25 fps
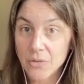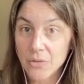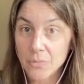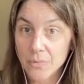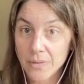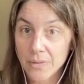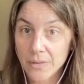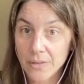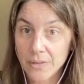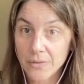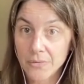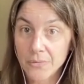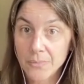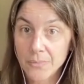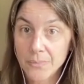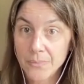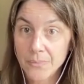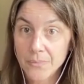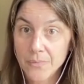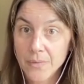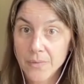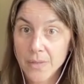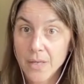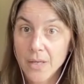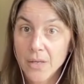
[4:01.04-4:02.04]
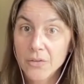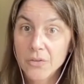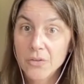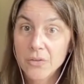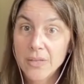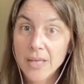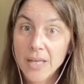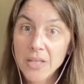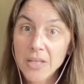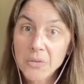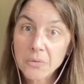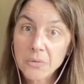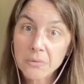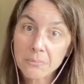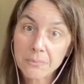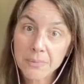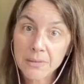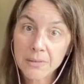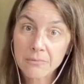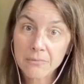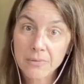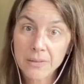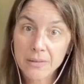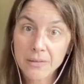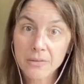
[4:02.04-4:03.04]
with you. So that's what Be
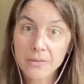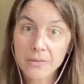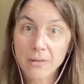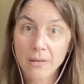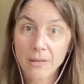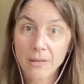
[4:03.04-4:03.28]
Real is all